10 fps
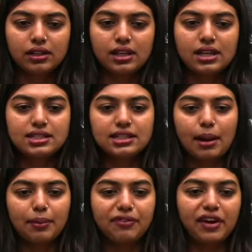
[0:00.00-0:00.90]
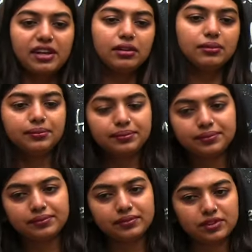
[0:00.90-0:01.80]
Yes, rapid fire,
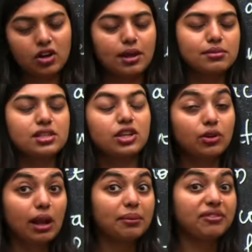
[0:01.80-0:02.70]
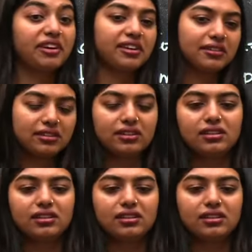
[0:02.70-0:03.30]
not MCQ, rapid fire.